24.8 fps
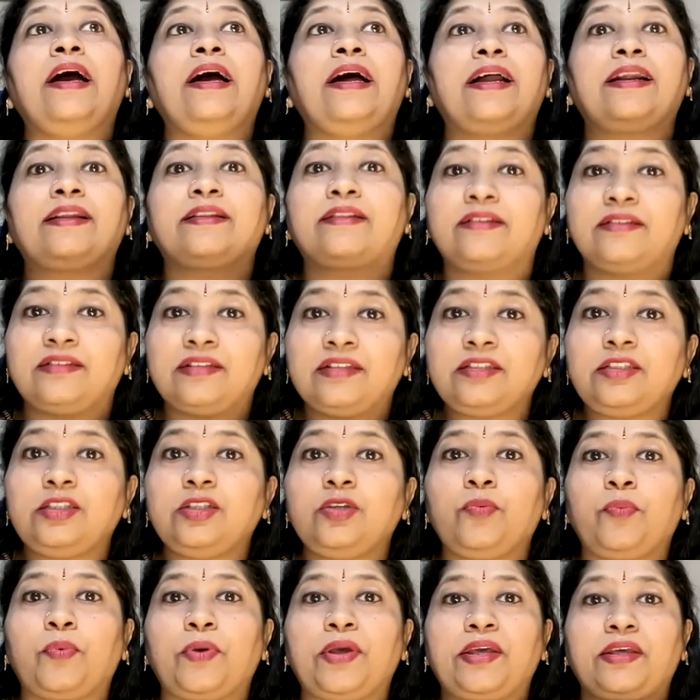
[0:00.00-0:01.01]
And
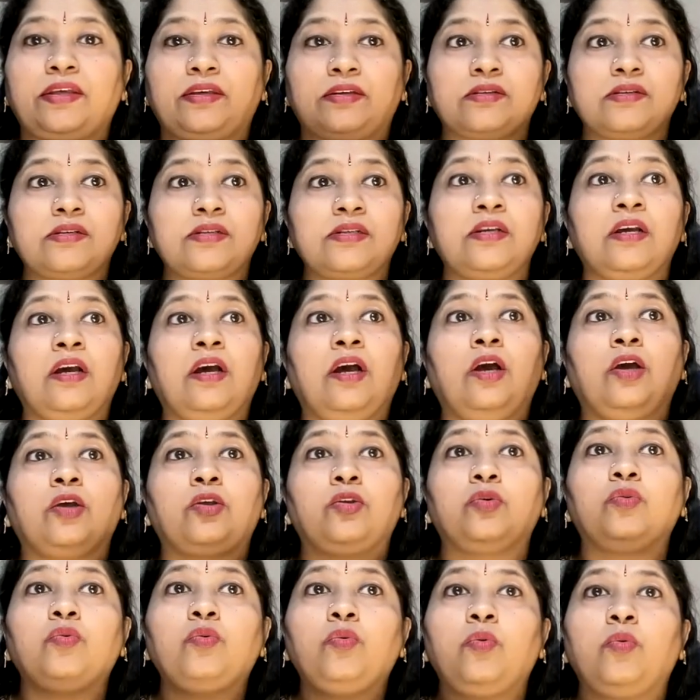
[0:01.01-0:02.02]
another way is
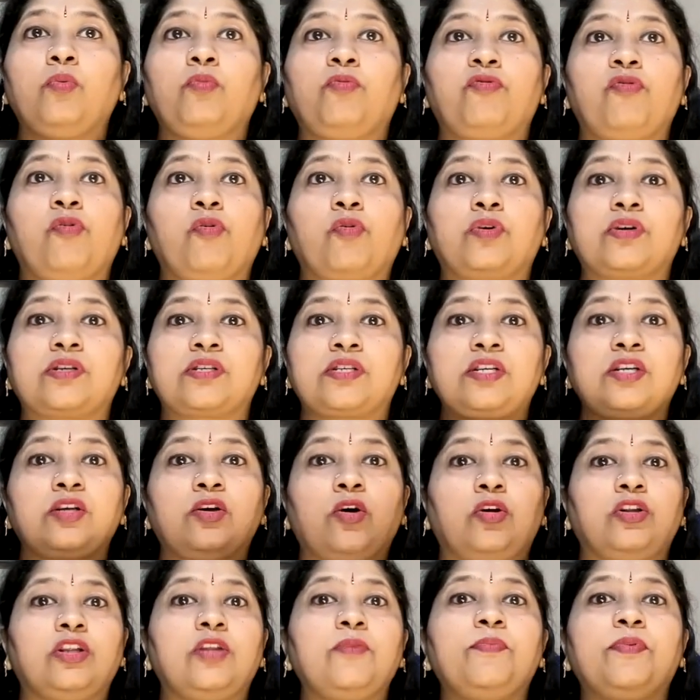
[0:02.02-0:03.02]
you focusing
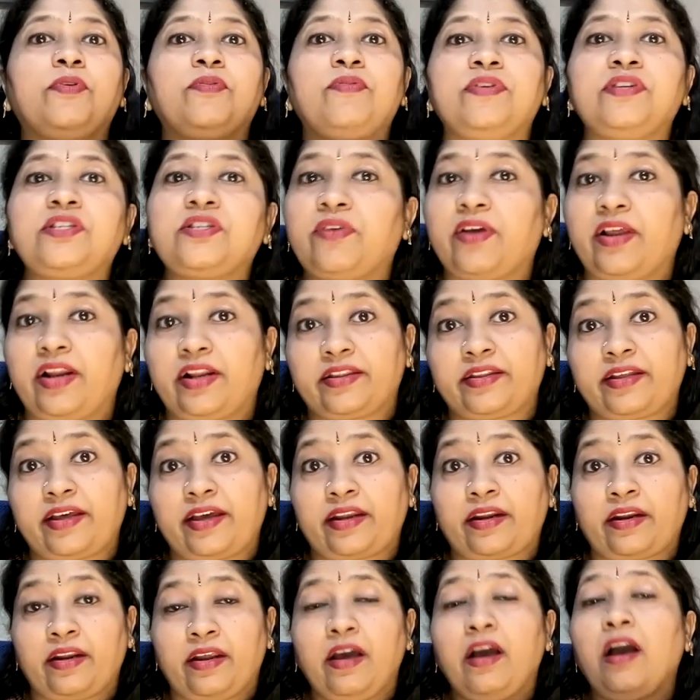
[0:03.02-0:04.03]
on the preventive
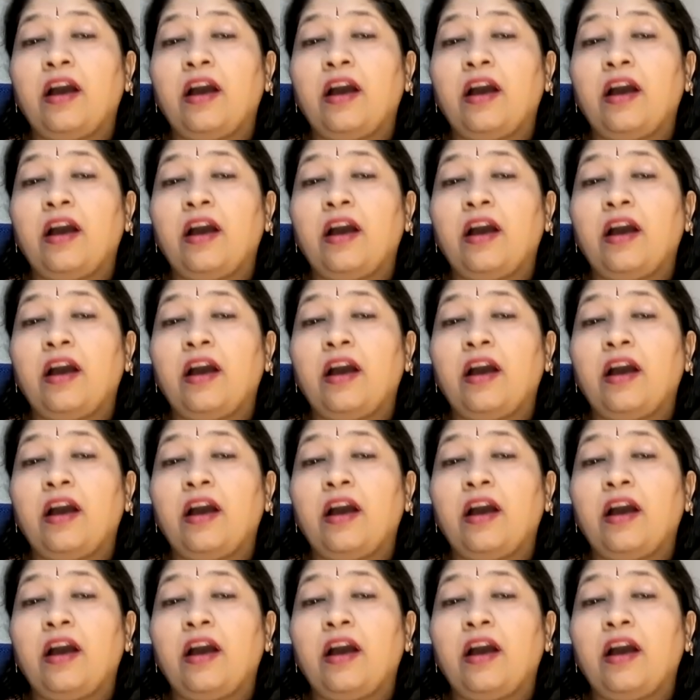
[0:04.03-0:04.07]
healthcare.